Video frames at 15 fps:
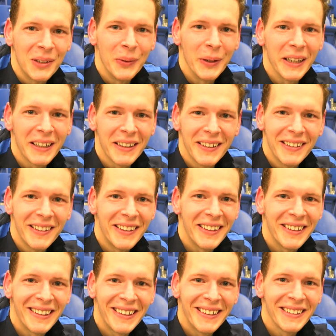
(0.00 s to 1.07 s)
quick,
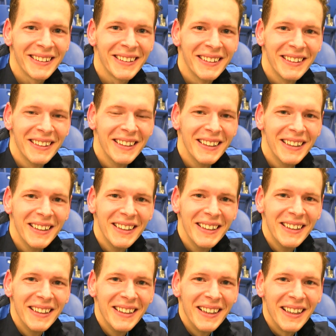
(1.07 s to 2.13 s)
hard,
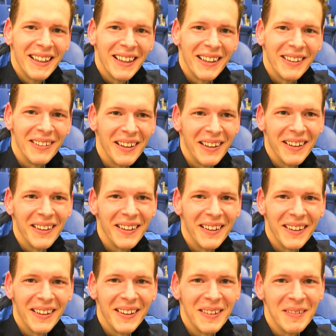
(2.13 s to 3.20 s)
and
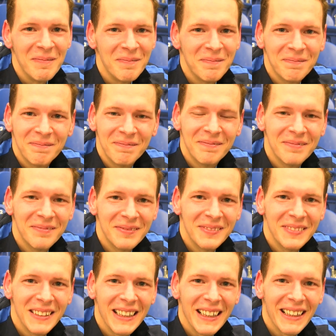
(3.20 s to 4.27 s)
uh,
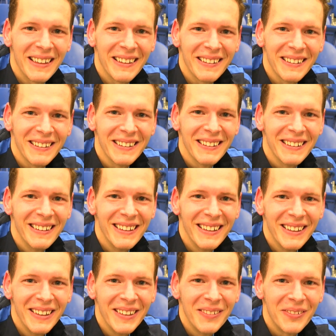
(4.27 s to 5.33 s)
yeah,
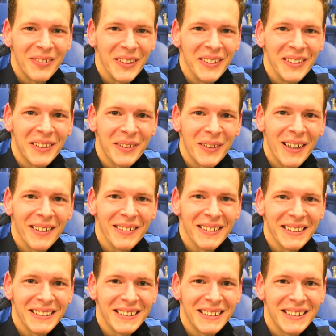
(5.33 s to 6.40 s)
feel the crowd.
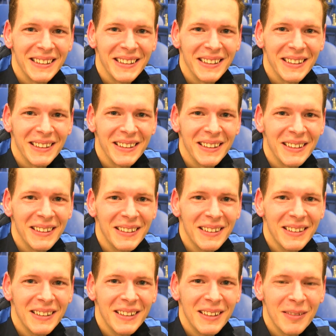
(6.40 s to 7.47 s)
That's the
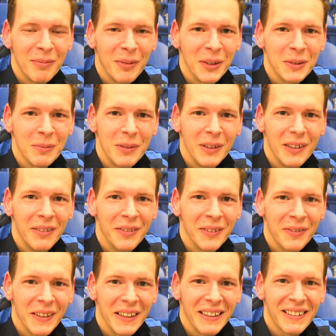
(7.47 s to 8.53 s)
most beautiful
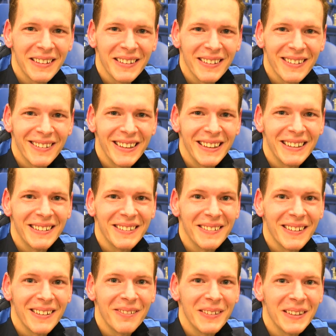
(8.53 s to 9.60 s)
thing on it,
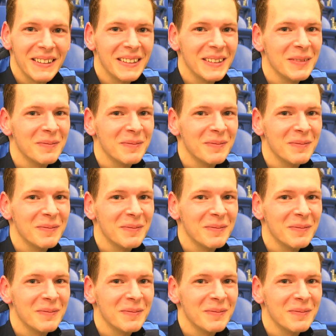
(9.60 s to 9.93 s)
I think.